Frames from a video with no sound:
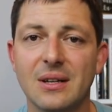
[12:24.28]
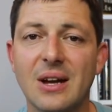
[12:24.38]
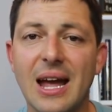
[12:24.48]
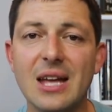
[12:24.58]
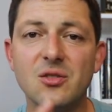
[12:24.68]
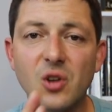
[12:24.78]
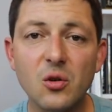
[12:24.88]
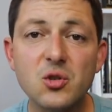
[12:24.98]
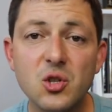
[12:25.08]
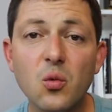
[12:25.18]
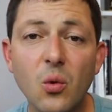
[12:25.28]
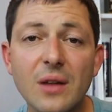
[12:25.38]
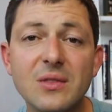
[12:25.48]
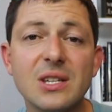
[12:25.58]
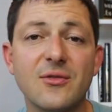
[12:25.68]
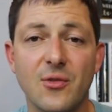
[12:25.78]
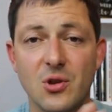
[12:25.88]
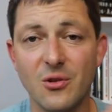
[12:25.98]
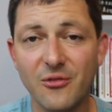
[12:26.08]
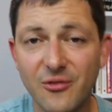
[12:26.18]
Okay, don't you want this for
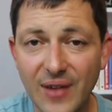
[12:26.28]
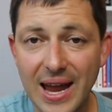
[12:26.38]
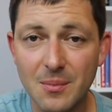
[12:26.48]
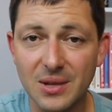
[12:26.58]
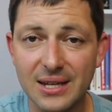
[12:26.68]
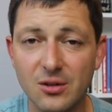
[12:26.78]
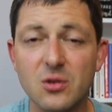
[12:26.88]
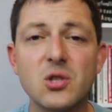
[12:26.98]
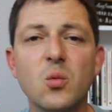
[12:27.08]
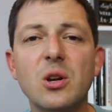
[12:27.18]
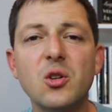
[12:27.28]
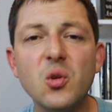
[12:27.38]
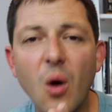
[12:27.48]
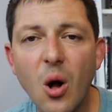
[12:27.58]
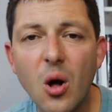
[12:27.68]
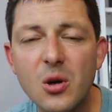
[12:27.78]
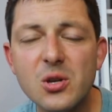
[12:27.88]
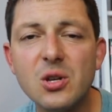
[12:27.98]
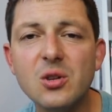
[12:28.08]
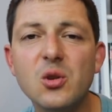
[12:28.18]
your family? Don't you want to do all
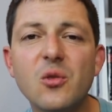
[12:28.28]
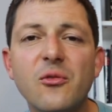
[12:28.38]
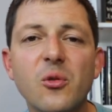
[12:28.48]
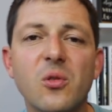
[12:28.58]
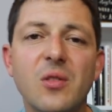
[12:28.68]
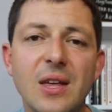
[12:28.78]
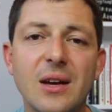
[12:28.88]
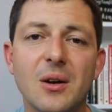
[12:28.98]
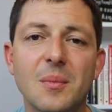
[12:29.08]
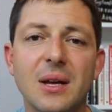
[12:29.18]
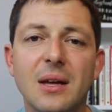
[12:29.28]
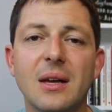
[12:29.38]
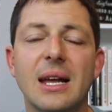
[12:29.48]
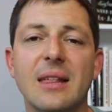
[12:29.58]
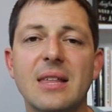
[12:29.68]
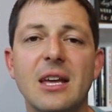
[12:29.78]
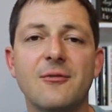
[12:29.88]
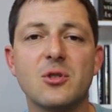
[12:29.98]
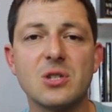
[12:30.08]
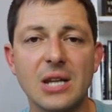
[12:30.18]
you can do for them? And I think
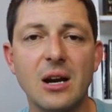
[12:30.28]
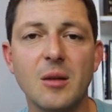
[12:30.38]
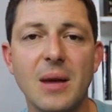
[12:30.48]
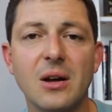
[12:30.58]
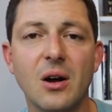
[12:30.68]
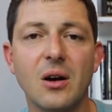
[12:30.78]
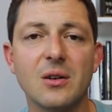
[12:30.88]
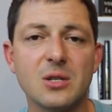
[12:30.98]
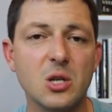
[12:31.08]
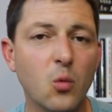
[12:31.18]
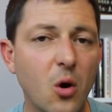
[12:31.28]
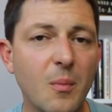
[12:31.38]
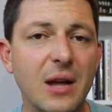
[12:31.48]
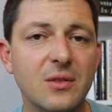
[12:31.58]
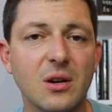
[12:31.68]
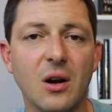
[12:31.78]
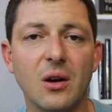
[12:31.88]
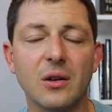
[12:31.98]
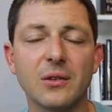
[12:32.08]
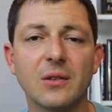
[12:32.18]
if you're scared to make calls and you won't make the
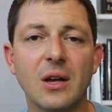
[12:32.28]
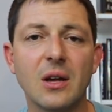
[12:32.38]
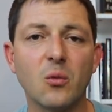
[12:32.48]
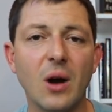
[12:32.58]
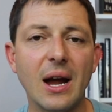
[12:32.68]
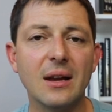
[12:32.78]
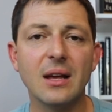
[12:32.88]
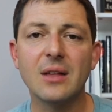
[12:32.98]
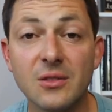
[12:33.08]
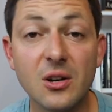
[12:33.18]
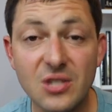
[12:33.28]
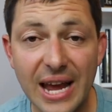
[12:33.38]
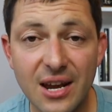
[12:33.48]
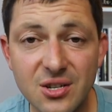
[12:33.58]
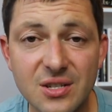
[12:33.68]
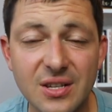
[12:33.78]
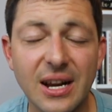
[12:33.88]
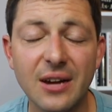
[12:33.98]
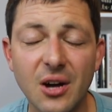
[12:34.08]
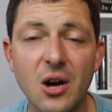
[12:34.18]
calls, right? There's agents
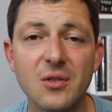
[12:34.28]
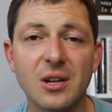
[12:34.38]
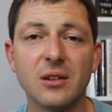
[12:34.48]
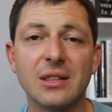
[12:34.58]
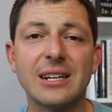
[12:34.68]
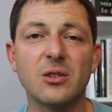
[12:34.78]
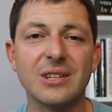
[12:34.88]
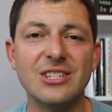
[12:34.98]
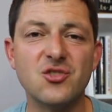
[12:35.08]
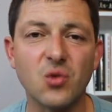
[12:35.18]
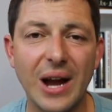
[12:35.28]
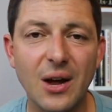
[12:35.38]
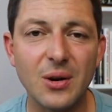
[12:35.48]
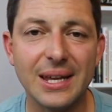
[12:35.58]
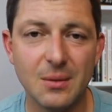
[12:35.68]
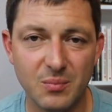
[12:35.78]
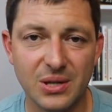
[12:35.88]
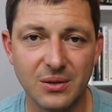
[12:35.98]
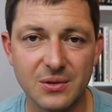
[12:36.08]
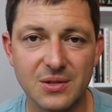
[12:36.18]
that I know that are literally drowning in
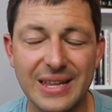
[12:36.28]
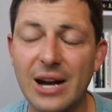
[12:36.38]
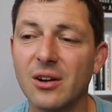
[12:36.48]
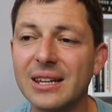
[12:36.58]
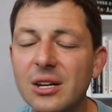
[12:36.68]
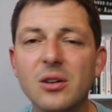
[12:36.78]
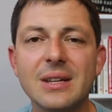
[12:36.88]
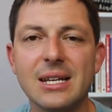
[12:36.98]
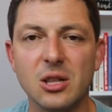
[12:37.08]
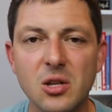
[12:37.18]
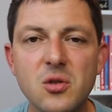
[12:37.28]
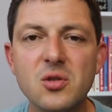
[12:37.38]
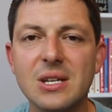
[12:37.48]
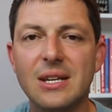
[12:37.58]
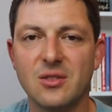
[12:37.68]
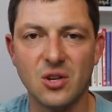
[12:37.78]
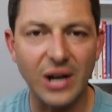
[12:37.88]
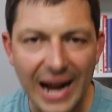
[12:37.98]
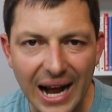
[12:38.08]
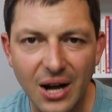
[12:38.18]
bills. They are literally losing their
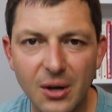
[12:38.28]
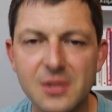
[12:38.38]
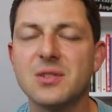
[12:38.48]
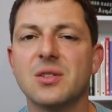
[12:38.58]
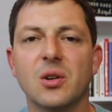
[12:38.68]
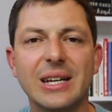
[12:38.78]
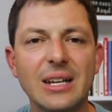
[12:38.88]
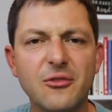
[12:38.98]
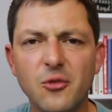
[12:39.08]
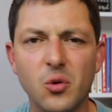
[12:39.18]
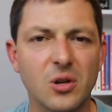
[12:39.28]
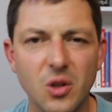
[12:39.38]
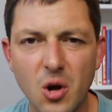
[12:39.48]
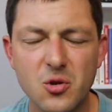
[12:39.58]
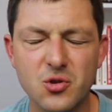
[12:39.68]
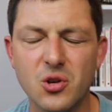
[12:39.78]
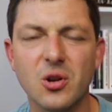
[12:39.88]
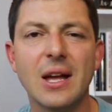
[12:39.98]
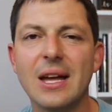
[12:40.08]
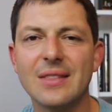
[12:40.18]
house. They're in
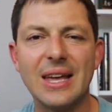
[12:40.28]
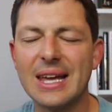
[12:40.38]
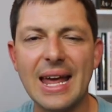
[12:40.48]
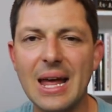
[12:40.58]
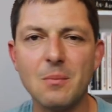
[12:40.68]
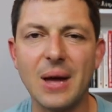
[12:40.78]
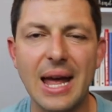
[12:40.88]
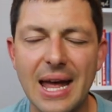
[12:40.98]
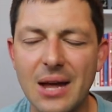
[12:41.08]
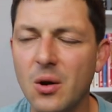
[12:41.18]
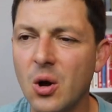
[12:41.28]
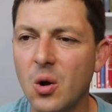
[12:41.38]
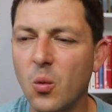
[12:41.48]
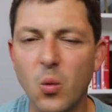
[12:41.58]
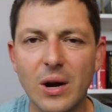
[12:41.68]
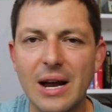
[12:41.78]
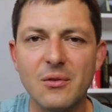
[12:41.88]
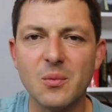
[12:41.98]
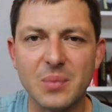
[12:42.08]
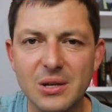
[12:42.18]
foreclosure. They can't pay
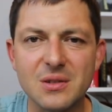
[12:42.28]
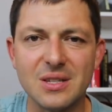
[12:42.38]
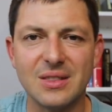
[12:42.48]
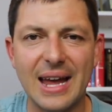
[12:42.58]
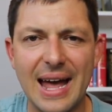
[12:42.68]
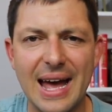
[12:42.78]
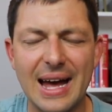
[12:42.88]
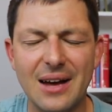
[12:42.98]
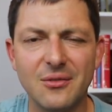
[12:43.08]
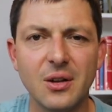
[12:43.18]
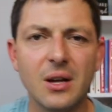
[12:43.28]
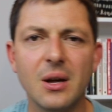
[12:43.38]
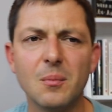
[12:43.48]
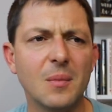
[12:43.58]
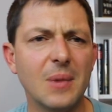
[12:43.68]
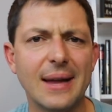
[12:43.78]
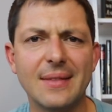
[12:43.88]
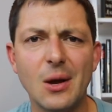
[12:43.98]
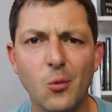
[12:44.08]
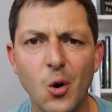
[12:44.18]
whatever bills that they have
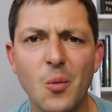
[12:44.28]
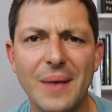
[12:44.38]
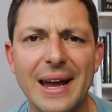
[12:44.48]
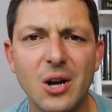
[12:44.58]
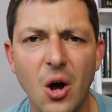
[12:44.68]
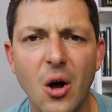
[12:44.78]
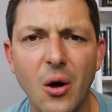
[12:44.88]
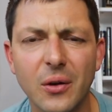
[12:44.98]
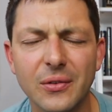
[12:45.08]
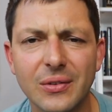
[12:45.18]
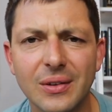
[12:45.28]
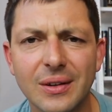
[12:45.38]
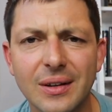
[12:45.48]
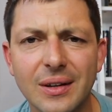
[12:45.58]
and they won't make calls.